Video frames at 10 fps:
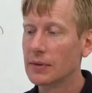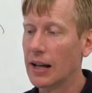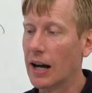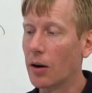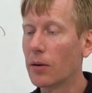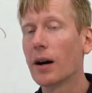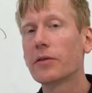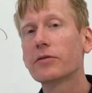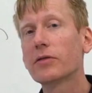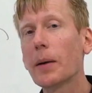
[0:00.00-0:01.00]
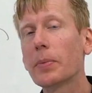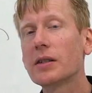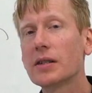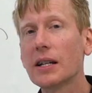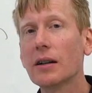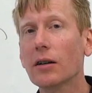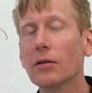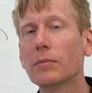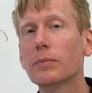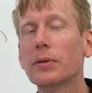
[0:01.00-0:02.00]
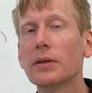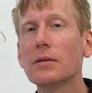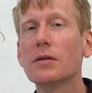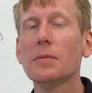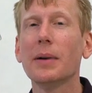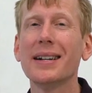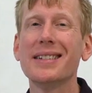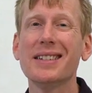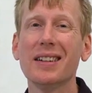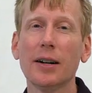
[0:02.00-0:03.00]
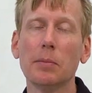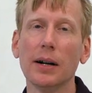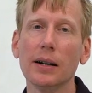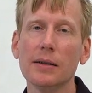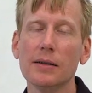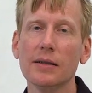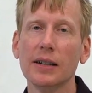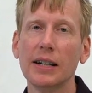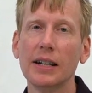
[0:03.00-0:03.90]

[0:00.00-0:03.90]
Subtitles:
Now, a Frappuccino produced by Starbucks,